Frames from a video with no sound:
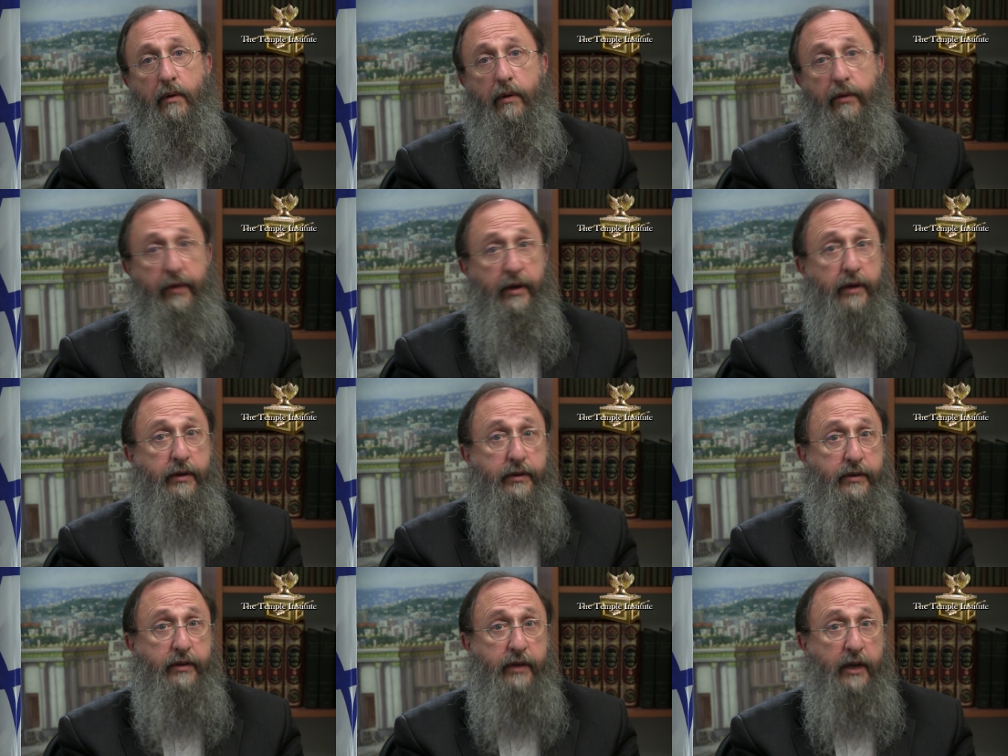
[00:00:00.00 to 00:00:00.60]

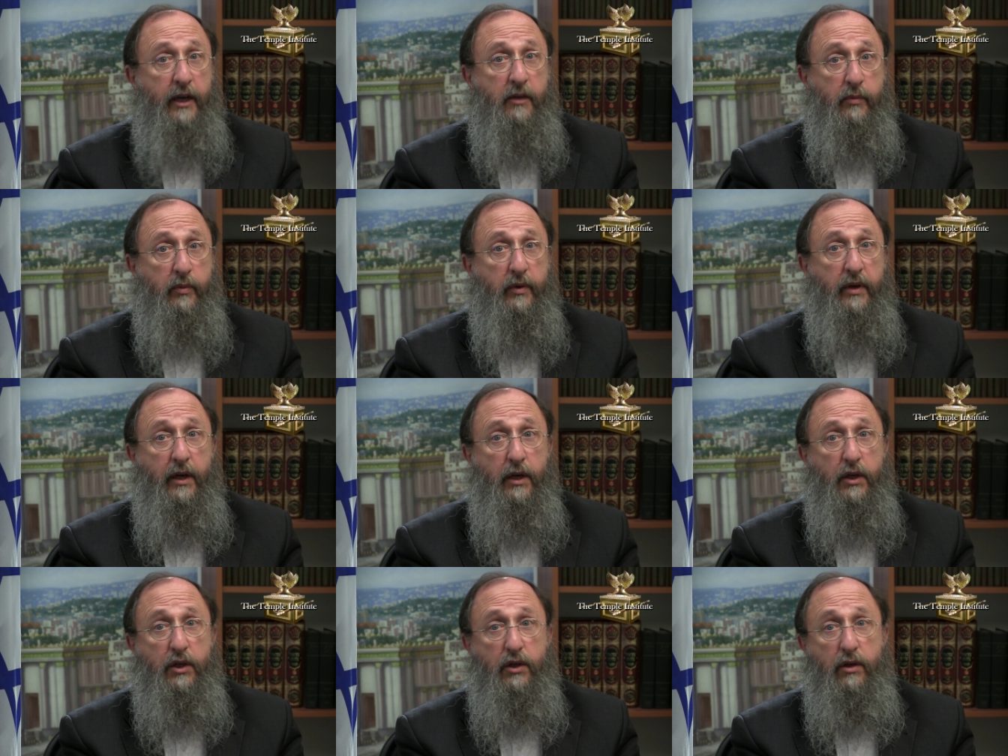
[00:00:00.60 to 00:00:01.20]
Thus, the
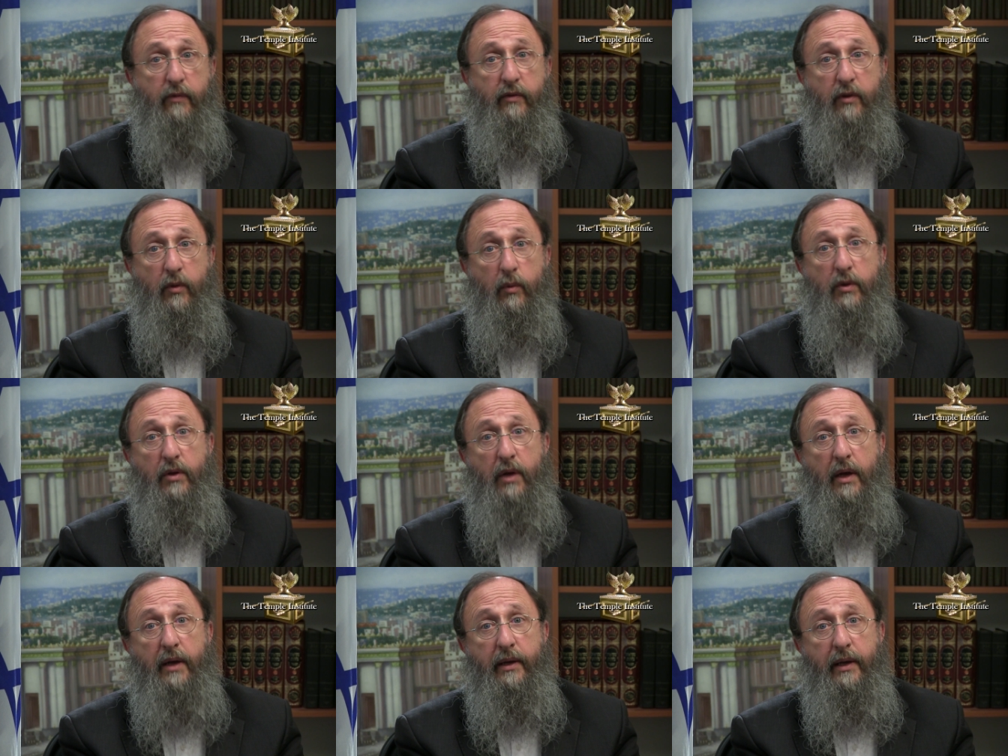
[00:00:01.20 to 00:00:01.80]
explanation of you
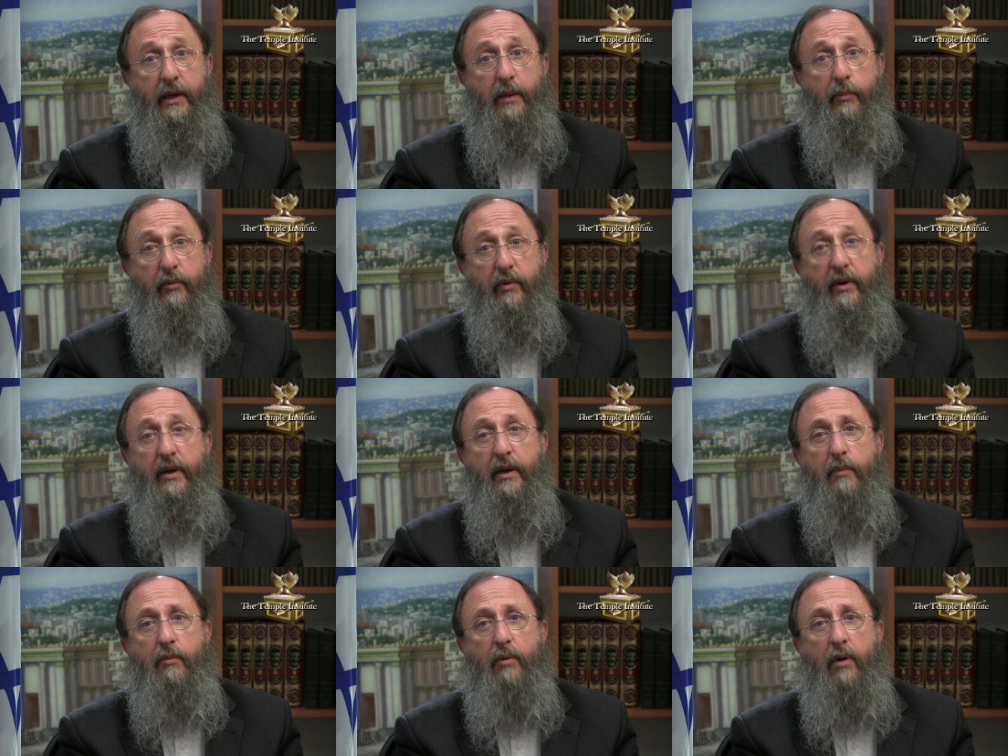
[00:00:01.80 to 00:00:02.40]
will not eat
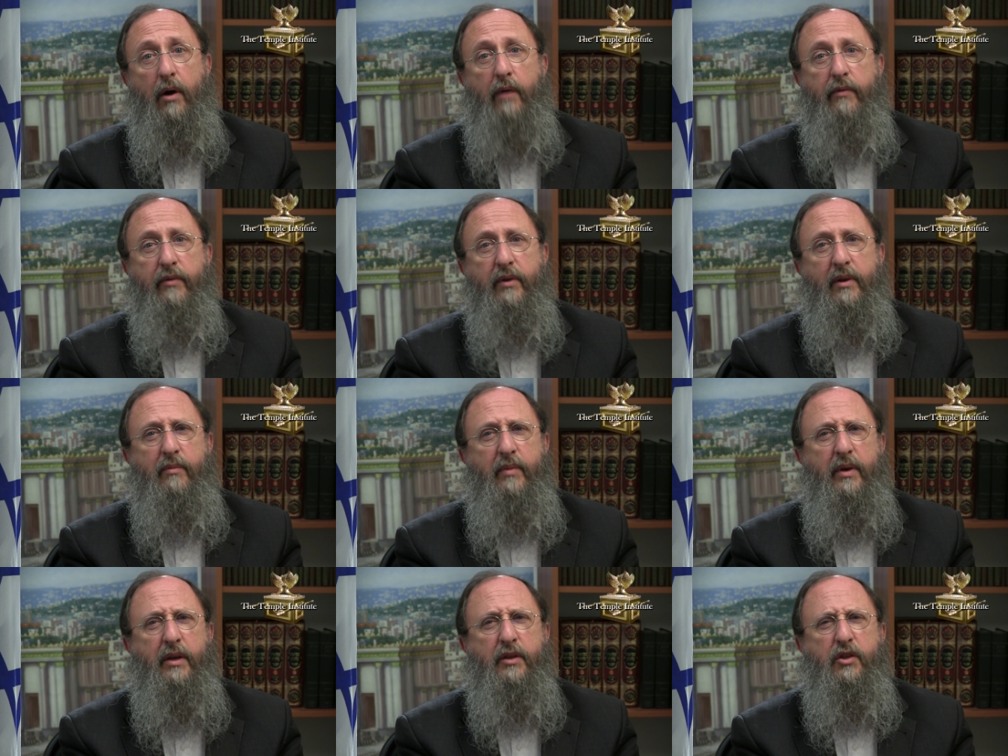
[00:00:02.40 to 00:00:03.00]
bread in
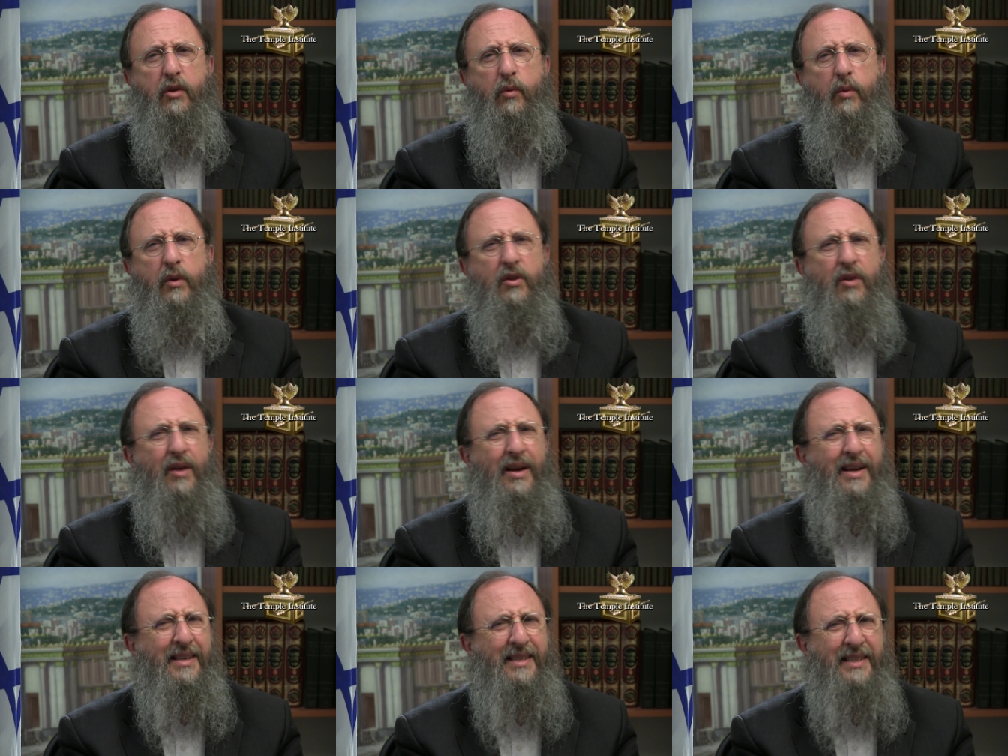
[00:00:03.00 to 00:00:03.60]
poverty means you will
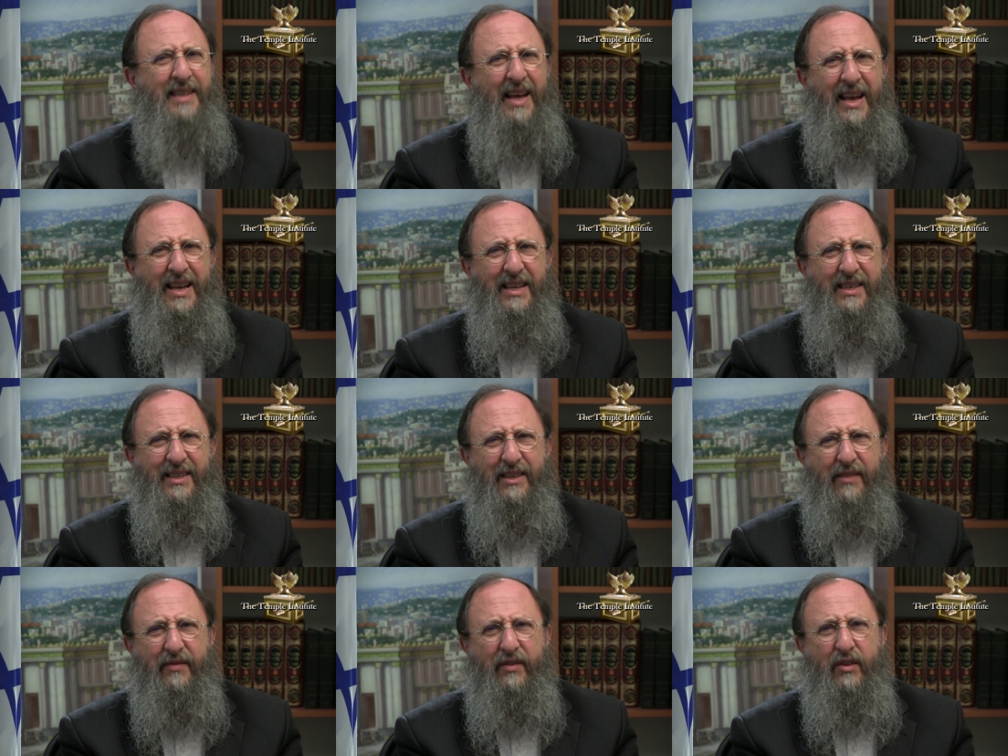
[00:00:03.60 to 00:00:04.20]
not
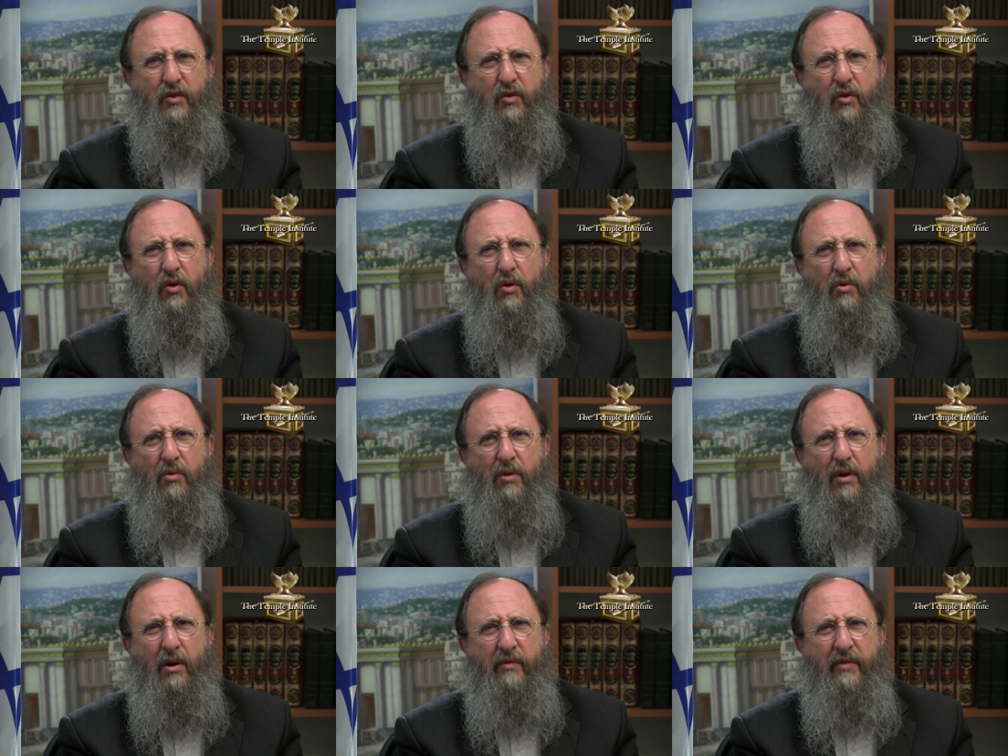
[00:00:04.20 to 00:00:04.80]
taste of the
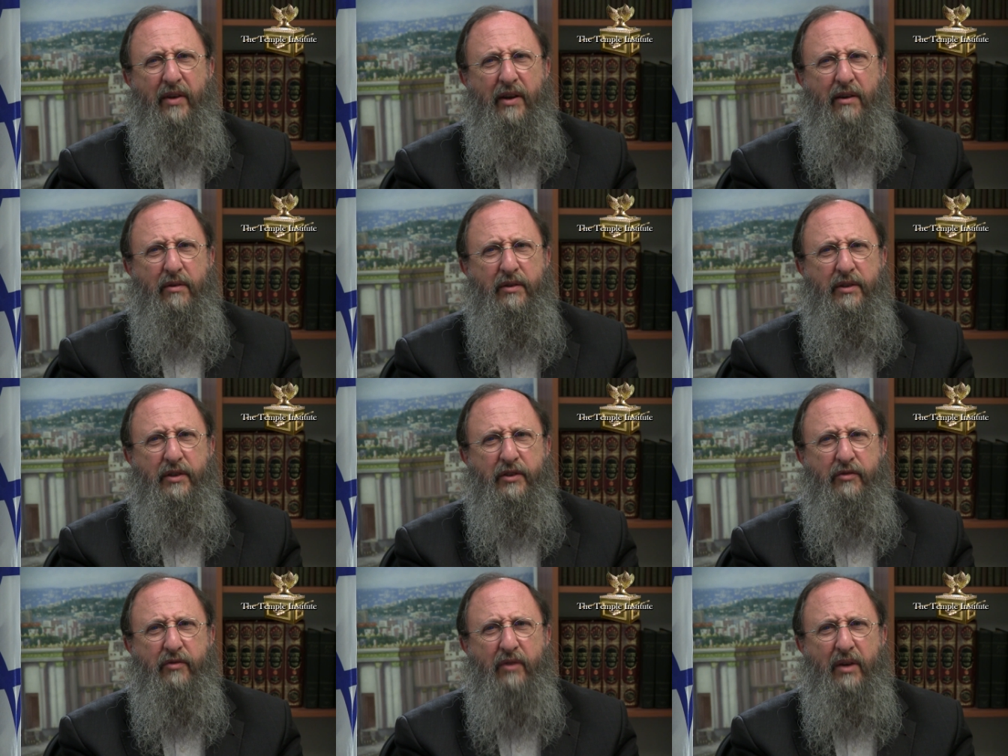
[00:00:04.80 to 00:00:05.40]
Torah of
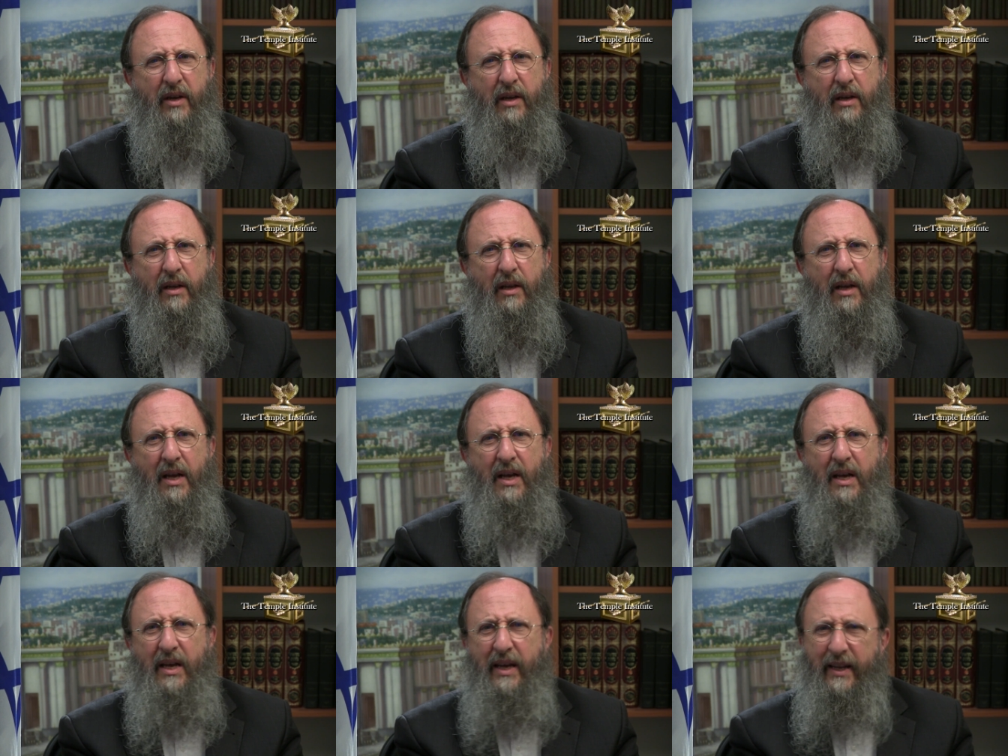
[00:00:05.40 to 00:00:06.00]
Eretz Israel
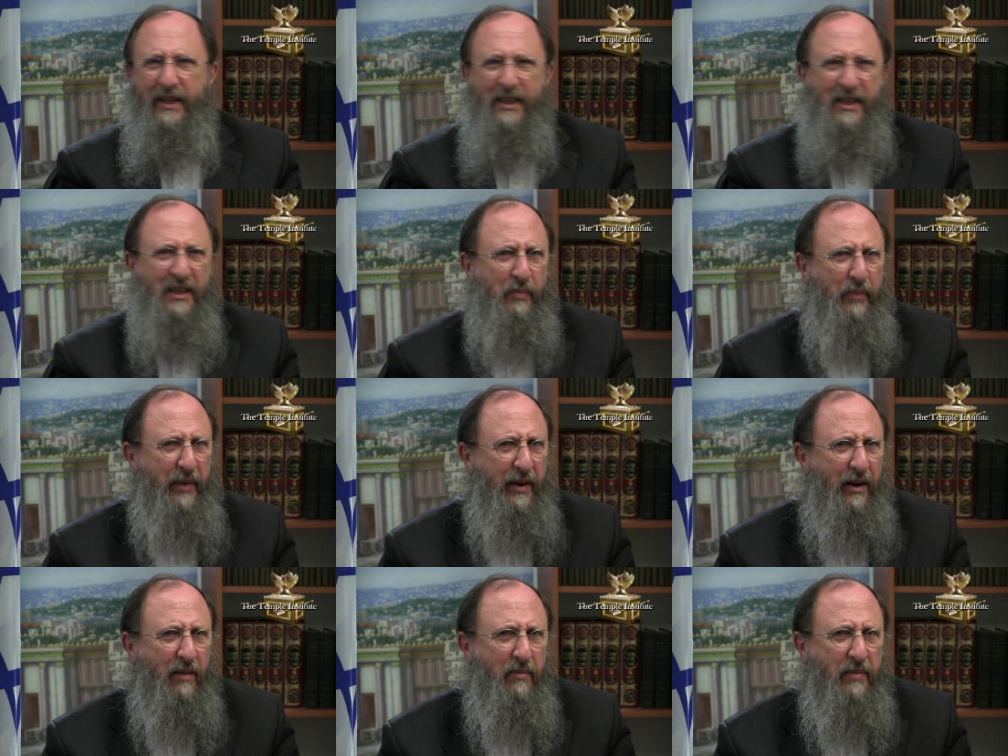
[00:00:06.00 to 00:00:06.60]
in
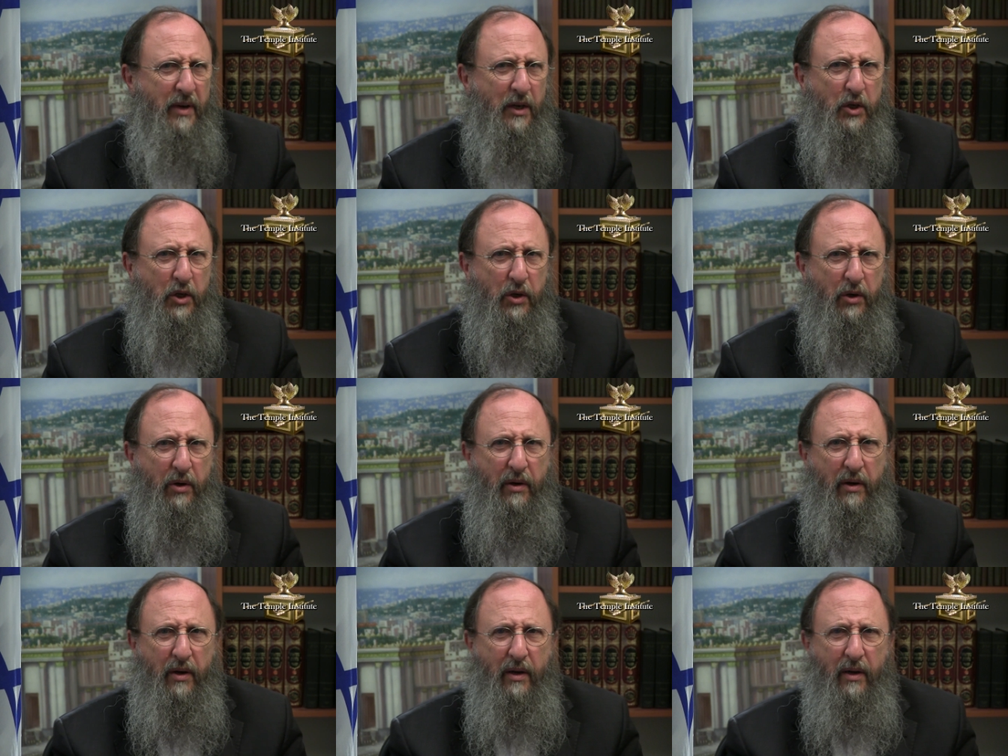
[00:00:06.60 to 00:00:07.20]
spare
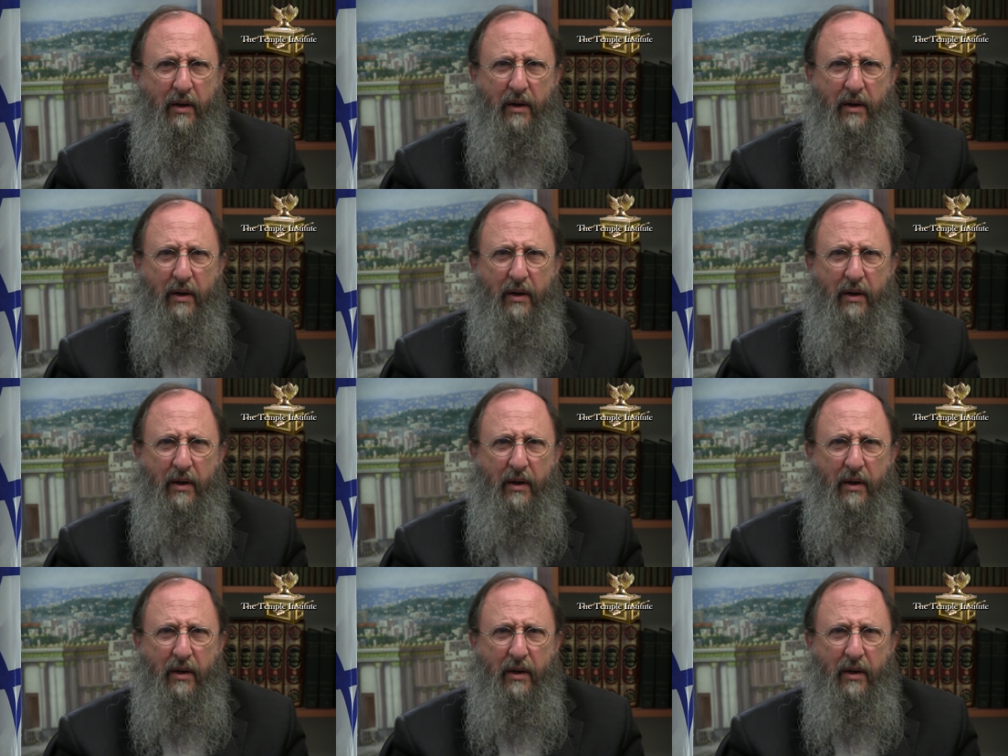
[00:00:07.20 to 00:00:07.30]
measure.